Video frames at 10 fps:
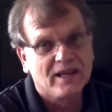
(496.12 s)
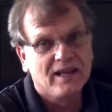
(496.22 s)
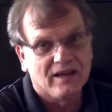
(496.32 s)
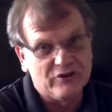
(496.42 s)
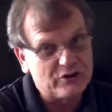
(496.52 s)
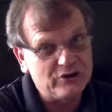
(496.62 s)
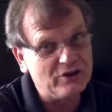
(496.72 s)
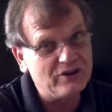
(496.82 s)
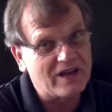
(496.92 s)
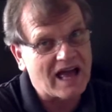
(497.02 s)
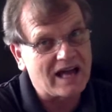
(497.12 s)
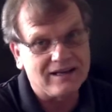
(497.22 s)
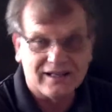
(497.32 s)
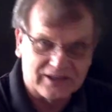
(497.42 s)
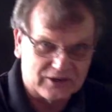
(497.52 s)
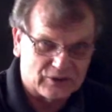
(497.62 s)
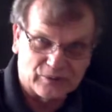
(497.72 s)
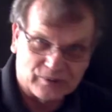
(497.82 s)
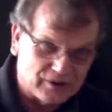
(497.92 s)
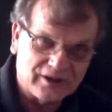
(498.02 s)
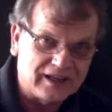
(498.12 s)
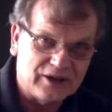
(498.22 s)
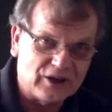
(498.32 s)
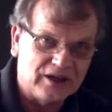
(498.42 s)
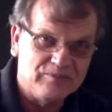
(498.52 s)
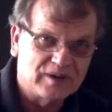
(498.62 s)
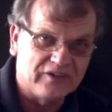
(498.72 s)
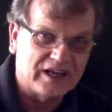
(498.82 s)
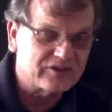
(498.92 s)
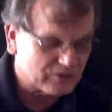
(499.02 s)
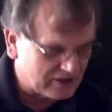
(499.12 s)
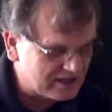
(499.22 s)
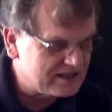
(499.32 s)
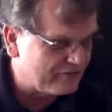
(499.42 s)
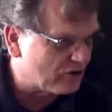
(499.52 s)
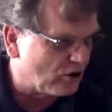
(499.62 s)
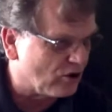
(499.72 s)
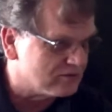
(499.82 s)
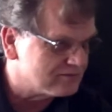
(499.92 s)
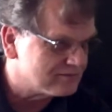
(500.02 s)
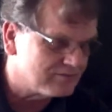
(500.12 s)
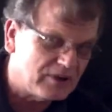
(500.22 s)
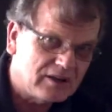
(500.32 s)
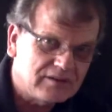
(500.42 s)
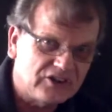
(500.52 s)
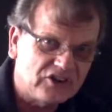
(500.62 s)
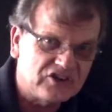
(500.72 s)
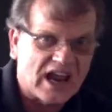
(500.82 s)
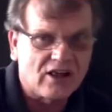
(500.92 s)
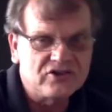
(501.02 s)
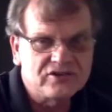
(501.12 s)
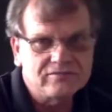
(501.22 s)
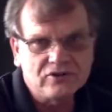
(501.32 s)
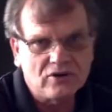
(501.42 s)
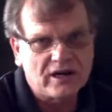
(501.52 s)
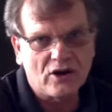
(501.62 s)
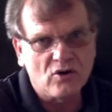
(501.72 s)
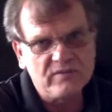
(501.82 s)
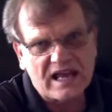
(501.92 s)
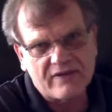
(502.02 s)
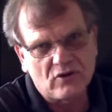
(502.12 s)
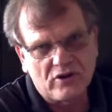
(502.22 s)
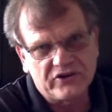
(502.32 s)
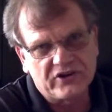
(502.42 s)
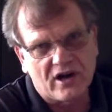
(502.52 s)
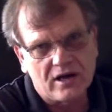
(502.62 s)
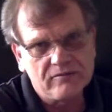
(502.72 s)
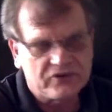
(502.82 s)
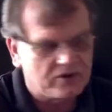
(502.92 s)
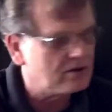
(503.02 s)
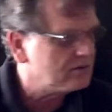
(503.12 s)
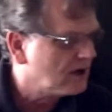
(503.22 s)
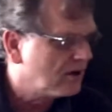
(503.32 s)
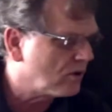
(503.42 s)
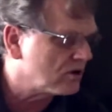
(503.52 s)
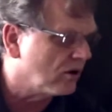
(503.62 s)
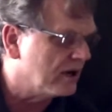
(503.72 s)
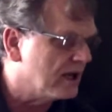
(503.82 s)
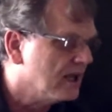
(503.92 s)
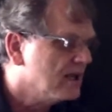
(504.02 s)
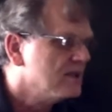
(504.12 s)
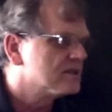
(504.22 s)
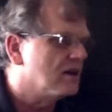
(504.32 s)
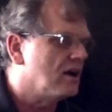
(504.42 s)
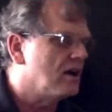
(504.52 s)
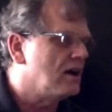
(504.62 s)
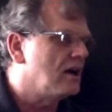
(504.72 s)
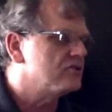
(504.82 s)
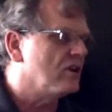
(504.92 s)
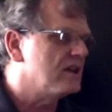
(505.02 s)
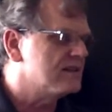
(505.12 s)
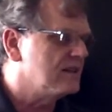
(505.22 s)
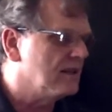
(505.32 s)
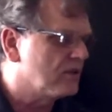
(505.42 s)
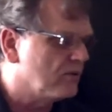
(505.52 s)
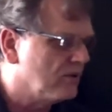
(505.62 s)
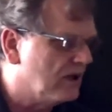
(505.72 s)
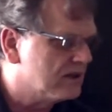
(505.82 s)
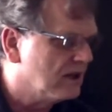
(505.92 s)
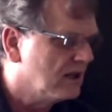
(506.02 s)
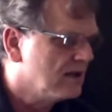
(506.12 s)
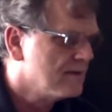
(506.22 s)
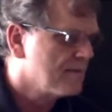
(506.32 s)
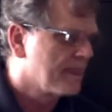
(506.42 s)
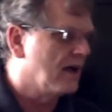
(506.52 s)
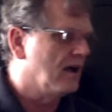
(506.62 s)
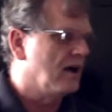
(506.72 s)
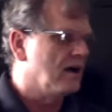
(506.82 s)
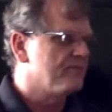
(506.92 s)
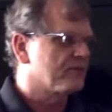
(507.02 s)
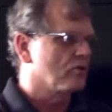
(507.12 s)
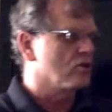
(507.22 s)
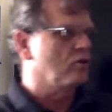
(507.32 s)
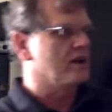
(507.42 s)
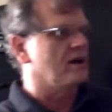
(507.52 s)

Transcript: If you can do that, you're really good because that's kind of difficult. But it's a challenge. You're at home. You have all this time. So work on it. So I'll try to sing through it real quick.